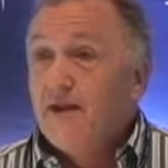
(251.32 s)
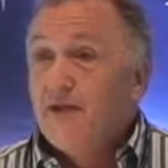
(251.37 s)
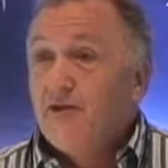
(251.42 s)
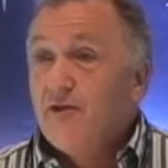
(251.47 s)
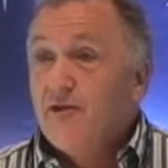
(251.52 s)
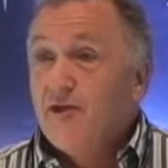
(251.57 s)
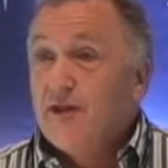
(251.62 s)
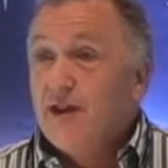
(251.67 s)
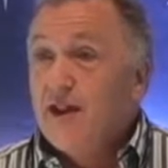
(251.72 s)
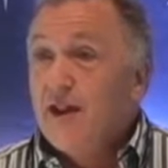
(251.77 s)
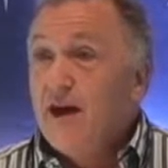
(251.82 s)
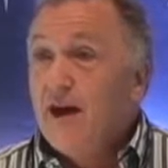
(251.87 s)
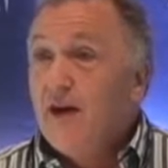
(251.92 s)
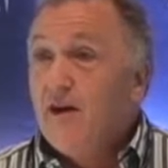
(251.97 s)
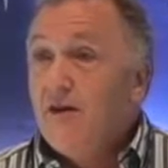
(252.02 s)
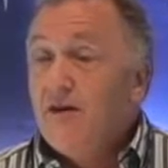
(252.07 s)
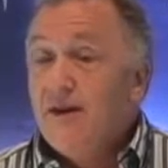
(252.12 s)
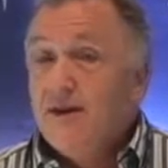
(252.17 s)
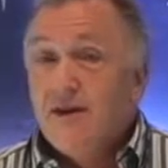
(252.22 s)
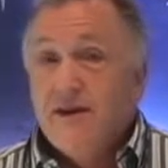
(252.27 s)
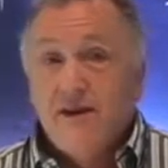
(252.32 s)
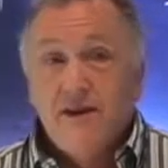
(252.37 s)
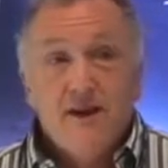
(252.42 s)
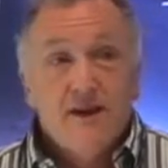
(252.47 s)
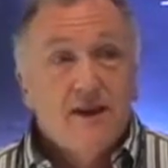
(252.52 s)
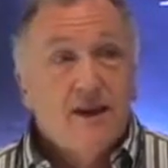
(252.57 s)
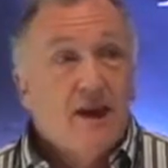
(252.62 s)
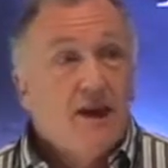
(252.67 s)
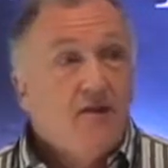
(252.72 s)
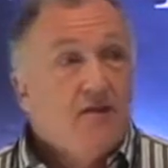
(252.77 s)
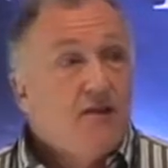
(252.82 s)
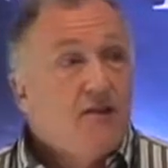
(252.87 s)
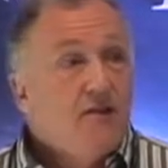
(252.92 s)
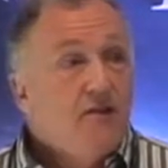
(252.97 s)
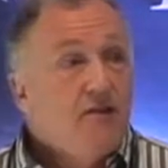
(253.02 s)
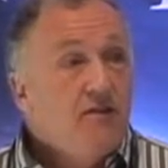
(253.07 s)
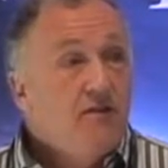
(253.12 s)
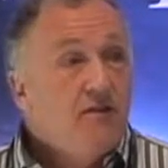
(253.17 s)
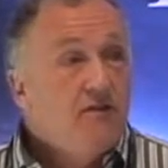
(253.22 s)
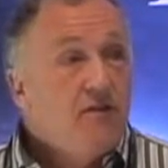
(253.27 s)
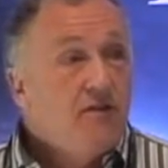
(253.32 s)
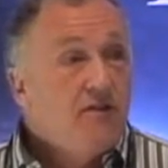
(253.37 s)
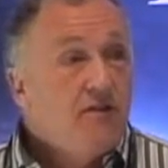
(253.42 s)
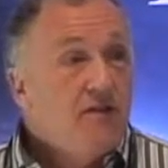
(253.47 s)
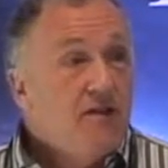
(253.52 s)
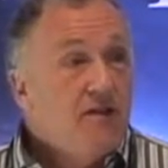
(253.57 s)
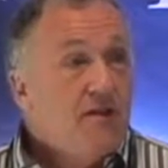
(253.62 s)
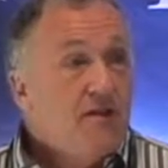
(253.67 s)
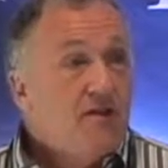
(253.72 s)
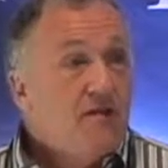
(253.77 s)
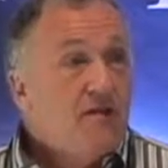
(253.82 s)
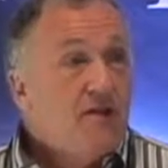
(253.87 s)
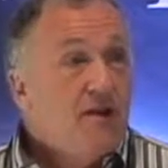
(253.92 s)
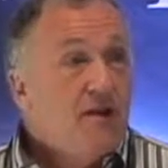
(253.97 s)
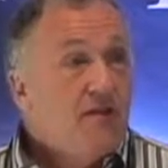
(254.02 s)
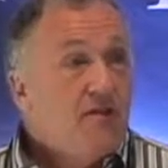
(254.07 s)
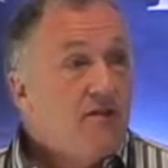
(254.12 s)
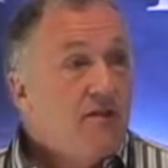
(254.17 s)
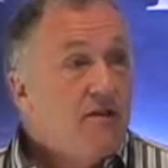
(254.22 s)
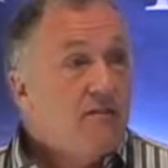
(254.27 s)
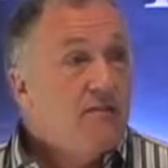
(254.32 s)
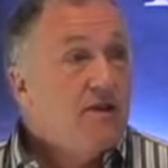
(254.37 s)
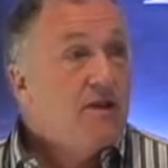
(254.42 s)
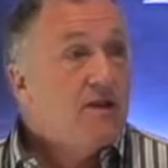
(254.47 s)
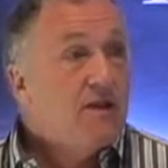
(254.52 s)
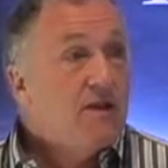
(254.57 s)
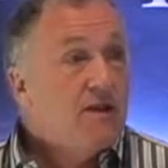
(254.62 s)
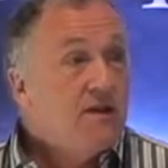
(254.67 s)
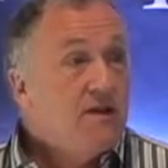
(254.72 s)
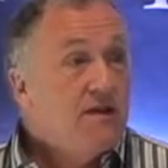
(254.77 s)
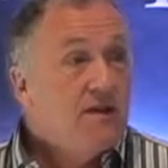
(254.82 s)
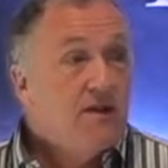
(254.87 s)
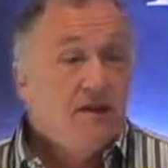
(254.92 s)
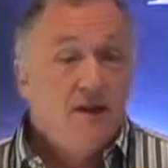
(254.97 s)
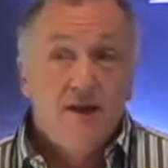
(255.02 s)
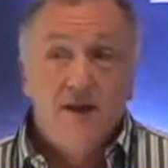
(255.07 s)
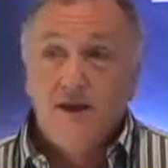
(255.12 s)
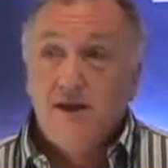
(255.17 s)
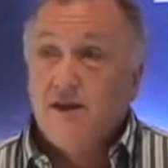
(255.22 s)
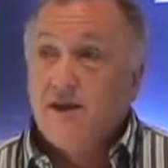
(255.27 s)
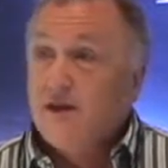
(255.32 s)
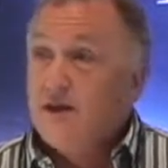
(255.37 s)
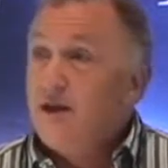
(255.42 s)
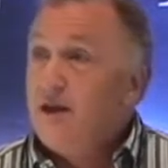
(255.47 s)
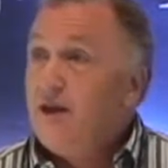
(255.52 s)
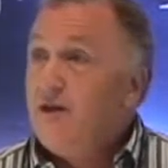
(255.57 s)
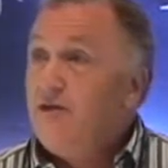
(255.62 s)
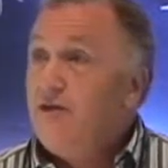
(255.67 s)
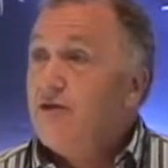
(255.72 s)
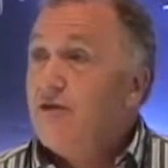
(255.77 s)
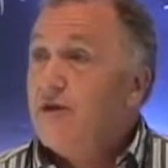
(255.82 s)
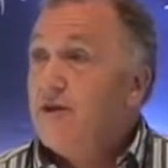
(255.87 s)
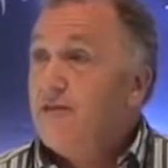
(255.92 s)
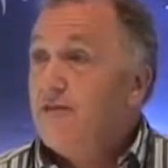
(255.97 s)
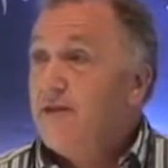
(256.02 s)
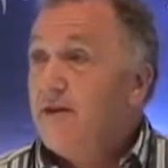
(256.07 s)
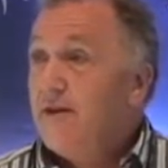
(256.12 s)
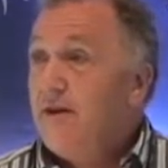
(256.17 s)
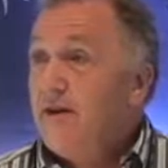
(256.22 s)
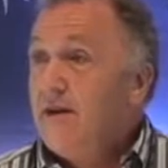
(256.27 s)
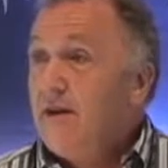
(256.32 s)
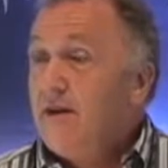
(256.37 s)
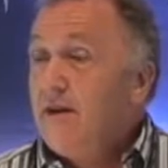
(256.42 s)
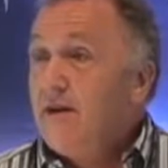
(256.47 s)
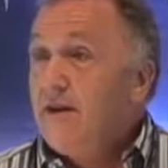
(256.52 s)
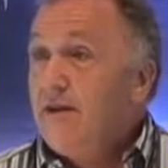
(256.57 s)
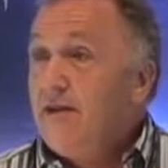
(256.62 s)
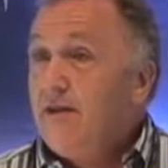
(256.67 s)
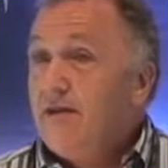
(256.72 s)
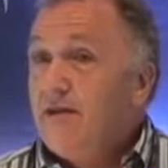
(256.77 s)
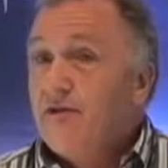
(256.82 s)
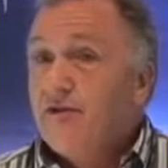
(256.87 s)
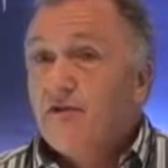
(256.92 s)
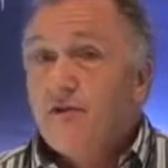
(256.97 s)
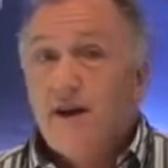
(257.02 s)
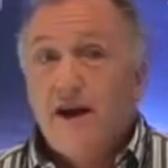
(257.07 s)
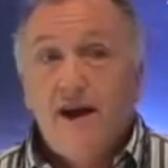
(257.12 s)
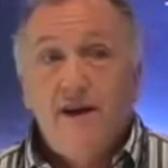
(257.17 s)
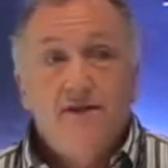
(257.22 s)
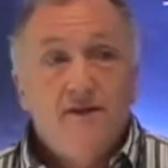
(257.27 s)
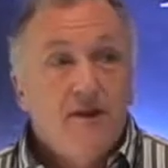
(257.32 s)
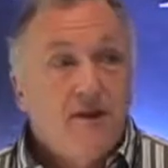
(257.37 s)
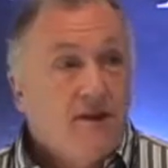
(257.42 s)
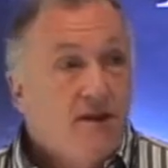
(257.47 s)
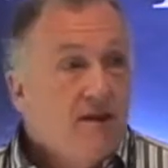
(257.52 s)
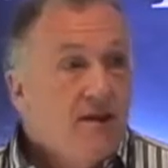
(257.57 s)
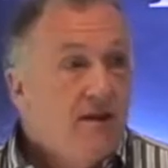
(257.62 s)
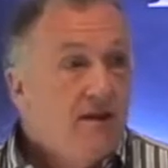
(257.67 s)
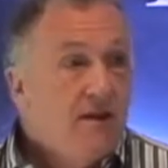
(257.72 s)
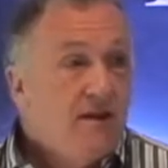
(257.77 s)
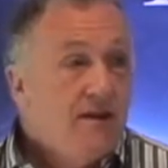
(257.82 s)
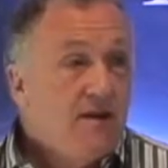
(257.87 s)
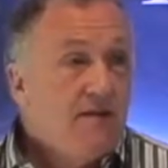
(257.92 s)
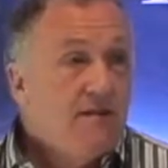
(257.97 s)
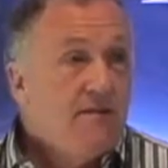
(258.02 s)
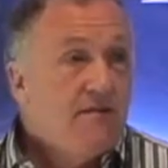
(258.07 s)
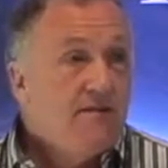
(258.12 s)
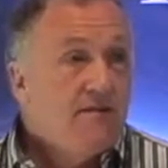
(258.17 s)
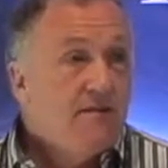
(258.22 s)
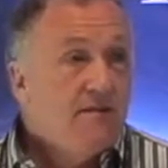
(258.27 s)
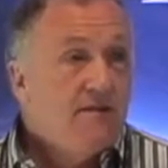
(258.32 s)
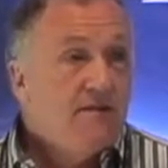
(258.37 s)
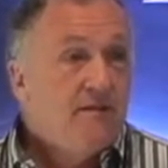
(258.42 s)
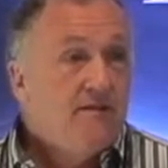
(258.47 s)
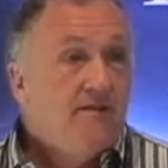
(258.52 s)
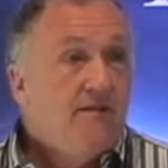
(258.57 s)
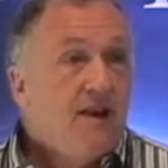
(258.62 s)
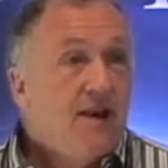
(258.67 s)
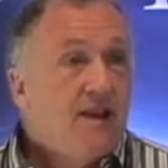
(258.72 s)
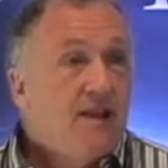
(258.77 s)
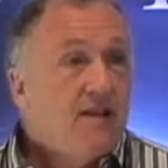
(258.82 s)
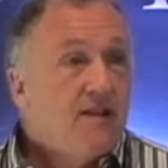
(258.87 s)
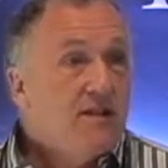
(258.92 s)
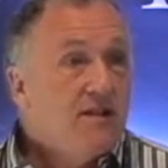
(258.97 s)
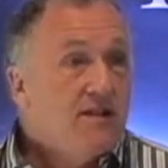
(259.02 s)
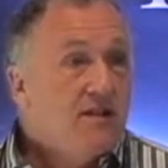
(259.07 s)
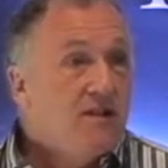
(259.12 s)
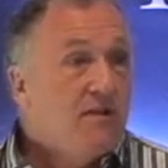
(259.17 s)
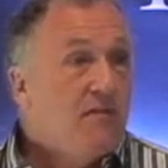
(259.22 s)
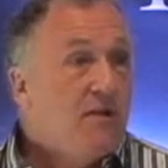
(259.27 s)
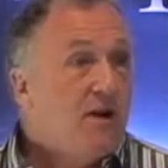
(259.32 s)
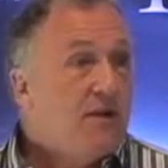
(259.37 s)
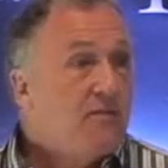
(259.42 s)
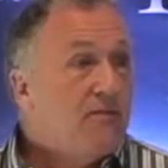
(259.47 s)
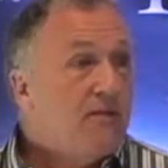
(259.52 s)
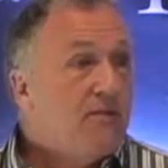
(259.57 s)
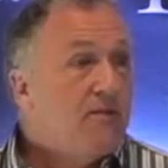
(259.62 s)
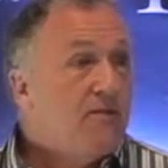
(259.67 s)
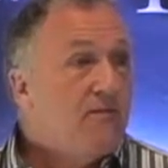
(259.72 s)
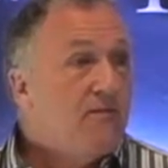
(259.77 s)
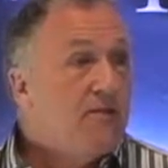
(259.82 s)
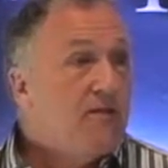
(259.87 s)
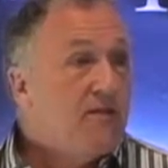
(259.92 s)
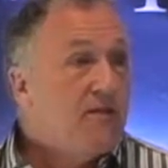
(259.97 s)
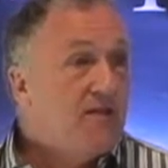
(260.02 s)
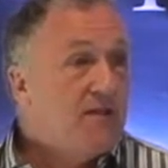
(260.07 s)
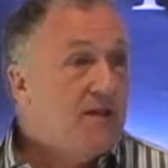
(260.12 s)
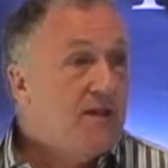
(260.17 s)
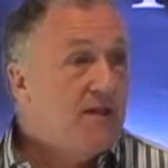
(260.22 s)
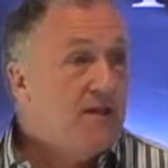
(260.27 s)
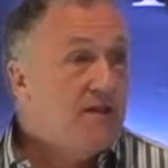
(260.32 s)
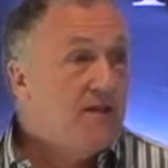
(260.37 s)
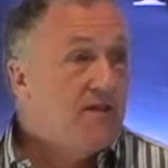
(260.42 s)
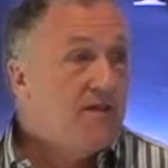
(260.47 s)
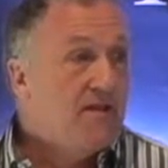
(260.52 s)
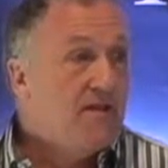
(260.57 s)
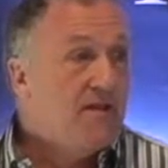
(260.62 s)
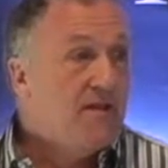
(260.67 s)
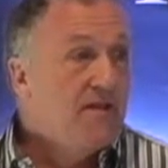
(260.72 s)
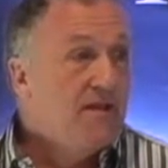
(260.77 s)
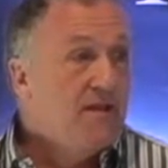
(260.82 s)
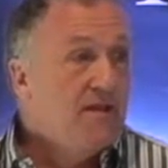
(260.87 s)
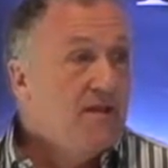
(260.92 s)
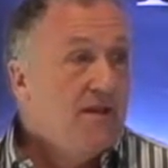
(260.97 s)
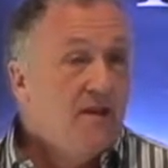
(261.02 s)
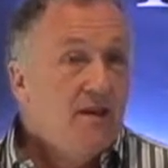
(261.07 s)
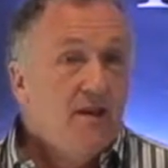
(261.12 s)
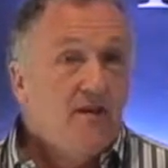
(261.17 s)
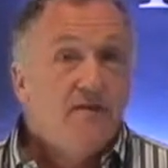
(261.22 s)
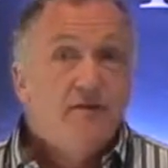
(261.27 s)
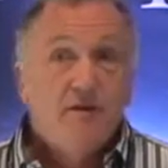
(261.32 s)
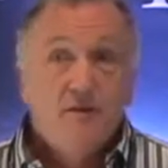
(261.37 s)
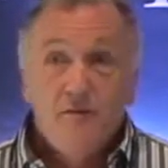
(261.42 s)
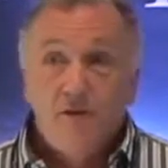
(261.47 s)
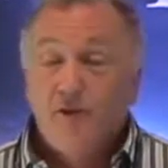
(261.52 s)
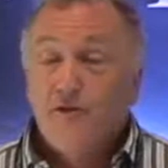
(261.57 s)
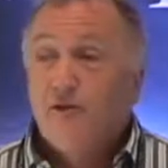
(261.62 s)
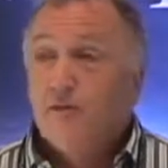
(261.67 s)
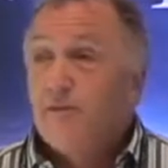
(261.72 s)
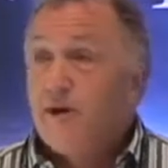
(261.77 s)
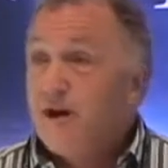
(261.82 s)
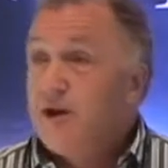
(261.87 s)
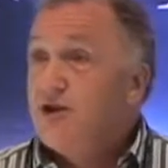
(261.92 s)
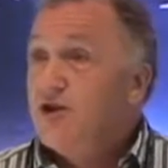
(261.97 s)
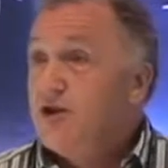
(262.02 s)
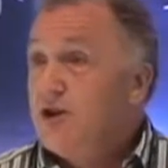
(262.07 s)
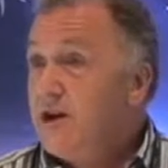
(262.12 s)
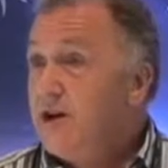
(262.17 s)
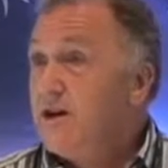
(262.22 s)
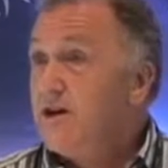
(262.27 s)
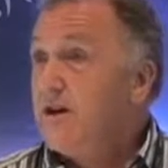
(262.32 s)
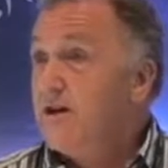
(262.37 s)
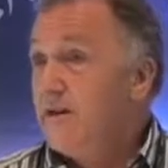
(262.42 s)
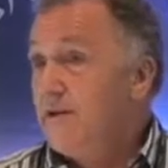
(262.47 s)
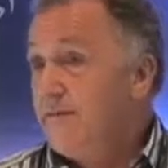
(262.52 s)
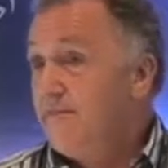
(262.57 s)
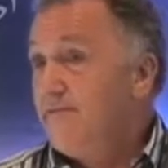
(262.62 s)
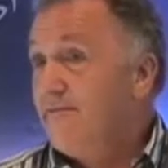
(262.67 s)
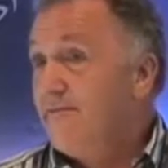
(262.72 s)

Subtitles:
So that now, in countless universities across America and Europe, there are thriving, vital departments of Buddhist studies, for the most part chaired